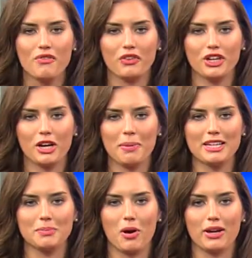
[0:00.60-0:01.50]
For young
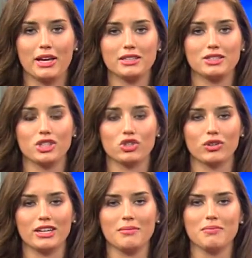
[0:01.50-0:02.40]
baseball kids, the
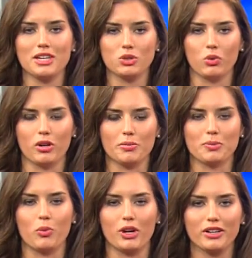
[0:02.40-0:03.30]
dream is
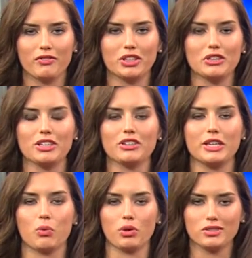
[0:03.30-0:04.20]
Williamsport for the Little
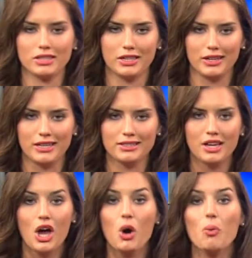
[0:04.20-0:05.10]
League World Series.
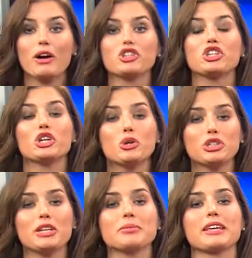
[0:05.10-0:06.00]
Well, two
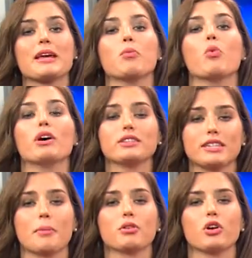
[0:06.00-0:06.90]
teams came one
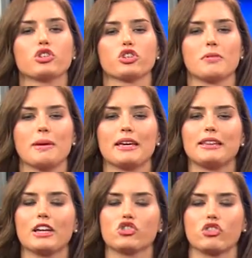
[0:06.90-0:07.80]
step closer to
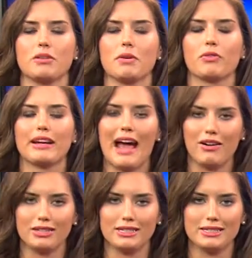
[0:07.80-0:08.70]
making that dream a
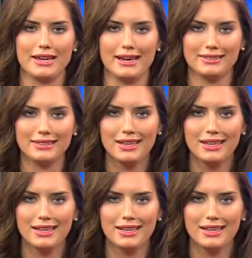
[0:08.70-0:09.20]
reality tonight.